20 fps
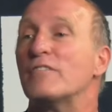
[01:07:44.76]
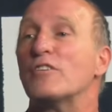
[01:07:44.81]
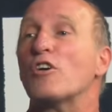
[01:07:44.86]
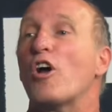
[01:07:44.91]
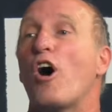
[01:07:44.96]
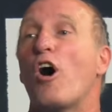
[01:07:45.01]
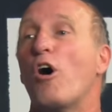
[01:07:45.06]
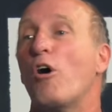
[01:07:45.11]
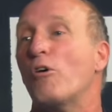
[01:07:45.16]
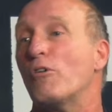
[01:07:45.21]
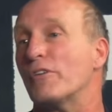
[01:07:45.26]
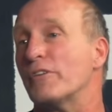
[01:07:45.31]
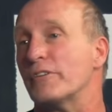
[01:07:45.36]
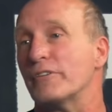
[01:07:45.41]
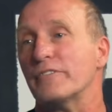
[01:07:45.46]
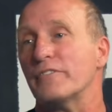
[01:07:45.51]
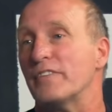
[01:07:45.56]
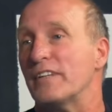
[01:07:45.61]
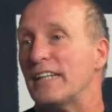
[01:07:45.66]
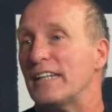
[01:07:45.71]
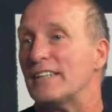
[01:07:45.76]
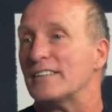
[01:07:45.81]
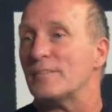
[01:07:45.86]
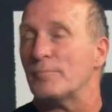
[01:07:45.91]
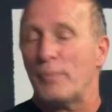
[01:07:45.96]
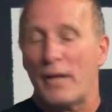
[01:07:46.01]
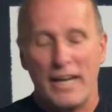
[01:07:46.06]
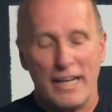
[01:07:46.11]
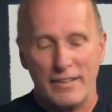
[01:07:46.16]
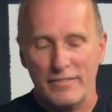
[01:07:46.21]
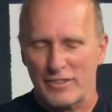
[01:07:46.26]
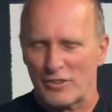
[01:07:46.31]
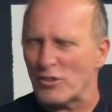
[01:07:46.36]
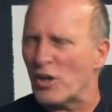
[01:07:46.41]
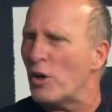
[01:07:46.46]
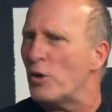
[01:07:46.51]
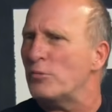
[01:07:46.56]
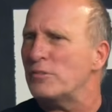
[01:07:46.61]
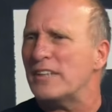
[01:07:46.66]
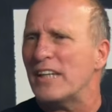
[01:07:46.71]
for all of their fees, paying their
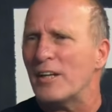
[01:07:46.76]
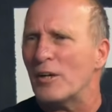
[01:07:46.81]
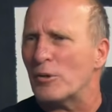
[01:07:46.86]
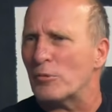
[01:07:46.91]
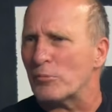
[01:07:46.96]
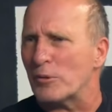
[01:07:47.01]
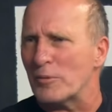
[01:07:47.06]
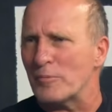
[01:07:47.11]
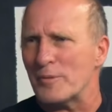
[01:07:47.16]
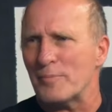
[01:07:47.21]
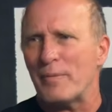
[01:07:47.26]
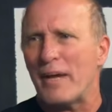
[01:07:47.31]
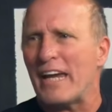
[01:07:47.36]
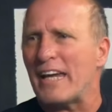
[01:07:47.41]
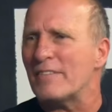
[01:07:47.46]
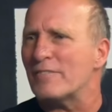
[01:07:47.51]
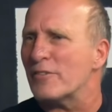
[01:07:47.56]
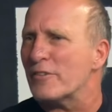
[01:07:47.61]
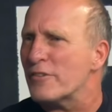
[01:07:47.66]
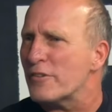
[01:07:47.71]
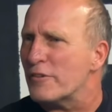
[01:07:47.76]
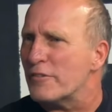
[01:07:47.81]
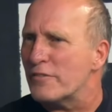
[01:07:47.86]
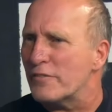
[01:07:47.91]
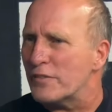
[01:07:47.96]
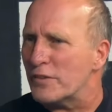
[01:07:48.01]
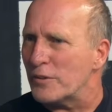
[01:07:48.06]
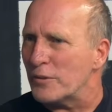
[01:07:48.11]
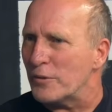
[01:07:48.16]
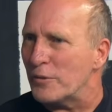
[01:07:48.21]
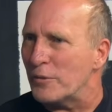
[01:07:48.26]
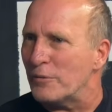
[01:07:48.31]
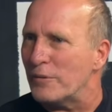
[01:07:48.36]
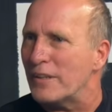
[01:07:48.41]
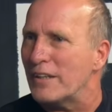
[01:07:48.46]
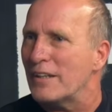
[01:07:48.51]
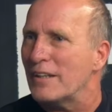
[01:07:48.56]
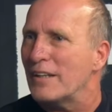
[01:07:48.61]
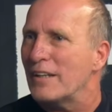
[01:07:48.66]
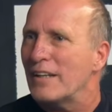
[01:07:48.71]
hotel rooms, paying for their food,
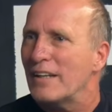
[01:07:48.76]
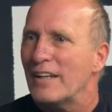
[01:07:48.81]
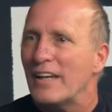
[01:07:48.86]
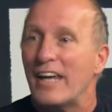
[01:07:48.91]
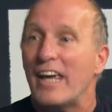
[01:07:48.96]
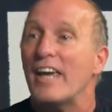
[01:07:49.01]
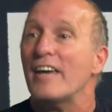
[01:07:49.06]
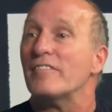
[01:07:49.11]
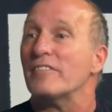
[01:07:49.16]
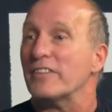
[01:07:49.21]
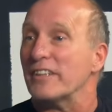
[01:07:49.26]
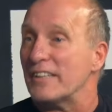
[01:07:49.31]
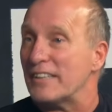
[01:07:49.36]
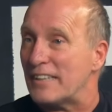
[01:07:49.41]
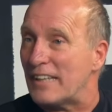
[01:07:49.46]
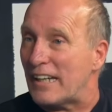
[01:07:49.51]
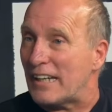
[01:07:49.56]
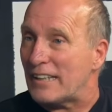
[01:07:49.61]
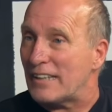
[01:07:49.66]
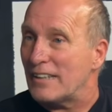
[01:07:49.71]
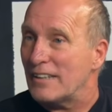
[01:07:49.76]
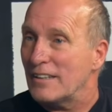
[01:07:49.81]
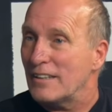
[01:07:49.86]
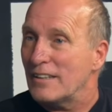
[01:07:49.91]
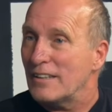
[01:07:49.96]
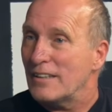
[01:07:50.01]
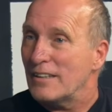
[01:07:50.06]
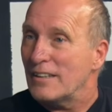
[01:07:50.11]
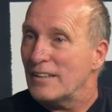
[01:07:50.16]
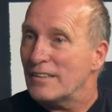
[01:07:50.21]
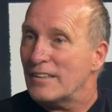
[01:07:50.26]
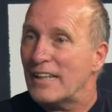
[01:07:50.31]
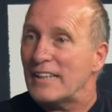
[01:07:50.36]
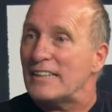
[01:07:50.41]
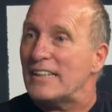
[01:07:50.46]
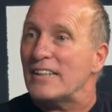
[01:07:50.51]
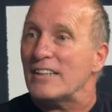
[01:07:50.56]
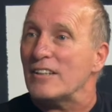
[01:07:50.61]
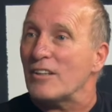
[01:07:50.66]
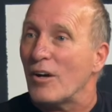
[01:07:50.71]
everything. They
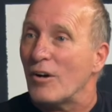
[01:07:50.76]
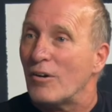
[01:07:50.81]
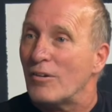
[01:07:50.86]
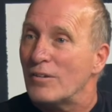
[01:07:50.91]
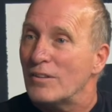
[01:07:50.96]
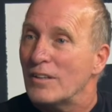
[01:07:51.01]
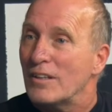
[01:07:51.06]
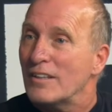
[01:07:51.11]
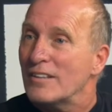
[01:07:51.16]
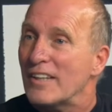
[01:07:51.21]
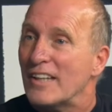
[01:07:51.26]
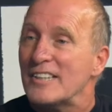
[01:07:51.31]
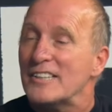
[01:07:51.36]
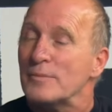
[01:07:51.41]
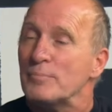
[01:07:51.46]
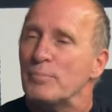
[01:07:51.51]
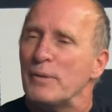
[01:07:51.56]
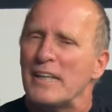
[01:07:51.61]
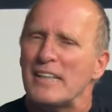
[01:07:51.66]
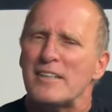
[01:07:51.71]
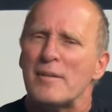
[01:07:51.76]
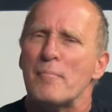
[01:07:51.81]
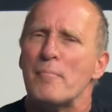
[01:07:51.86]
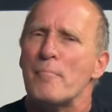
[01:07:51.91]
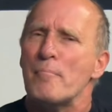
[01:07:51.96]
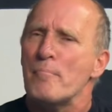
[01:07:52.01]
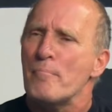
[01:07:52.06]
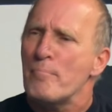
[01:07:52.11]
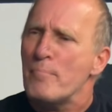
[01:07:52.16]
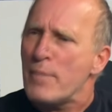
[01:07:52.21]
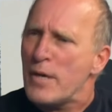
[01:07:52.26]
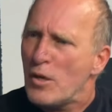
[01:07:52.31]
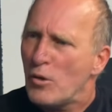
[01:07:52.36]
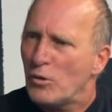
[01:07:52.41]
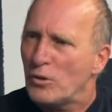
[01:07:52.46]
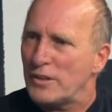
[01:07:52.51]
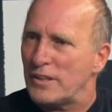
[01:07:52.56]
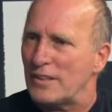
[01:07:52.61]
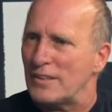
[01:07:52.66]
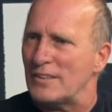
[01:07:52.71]
did it all. They spent
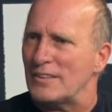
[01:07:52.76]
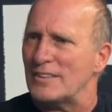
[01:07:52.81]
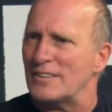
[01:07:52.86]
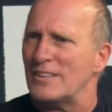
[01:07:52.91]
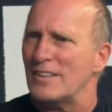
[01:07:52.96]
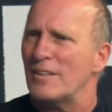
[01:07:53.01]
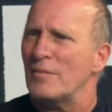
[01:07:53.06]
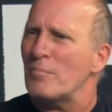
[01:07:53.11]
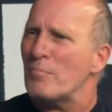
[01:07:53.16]
millions